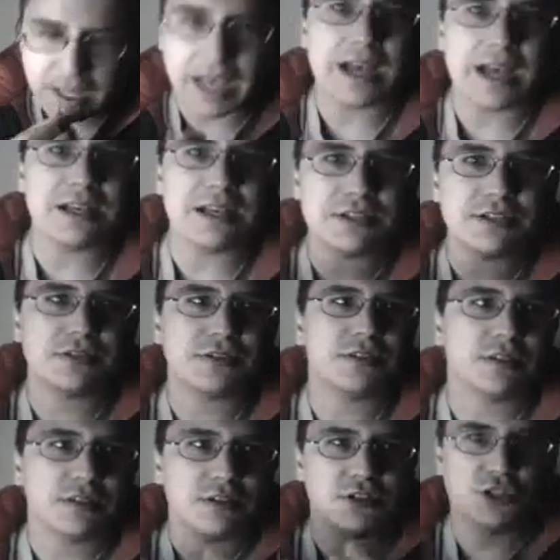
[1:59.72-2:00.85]
As
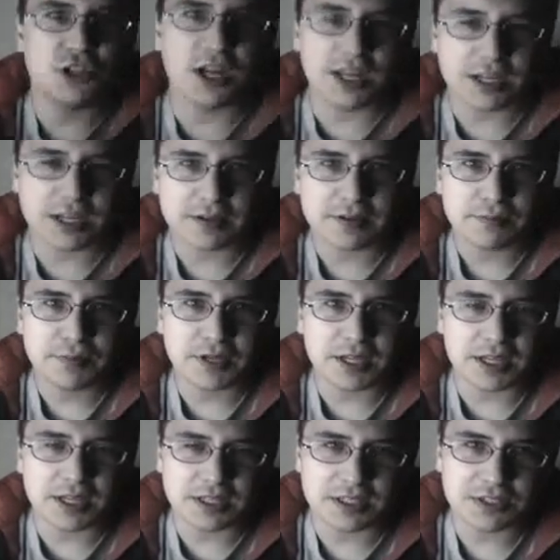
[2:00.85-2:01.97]
Jake
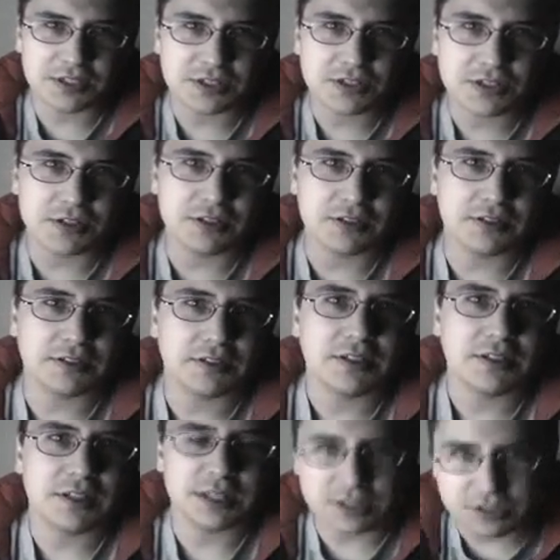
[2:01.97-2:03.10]
begins to
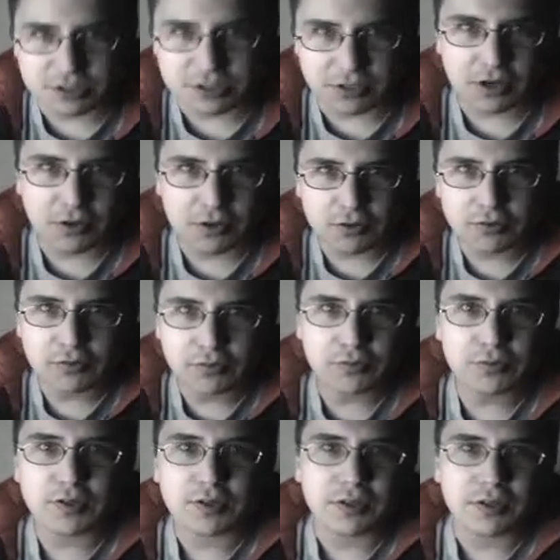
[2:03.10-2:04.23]
get to know,
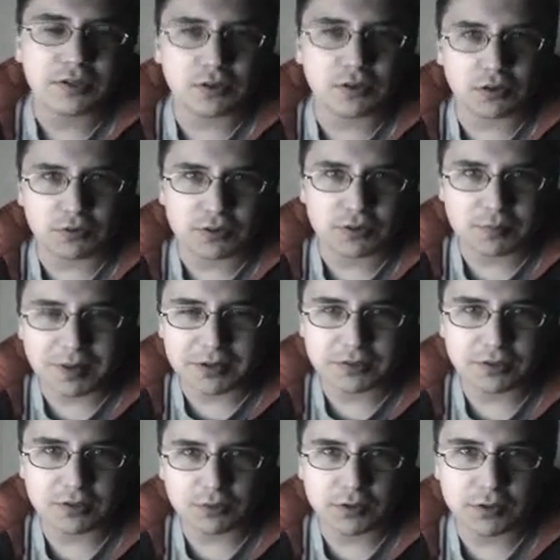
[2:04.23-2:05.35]
learn about
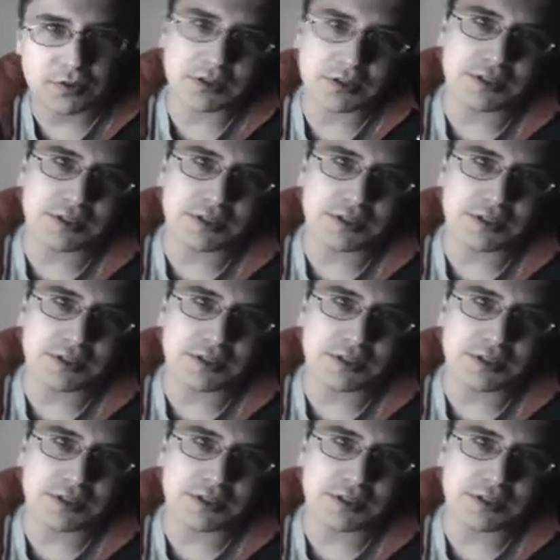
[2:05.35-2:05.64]
their world,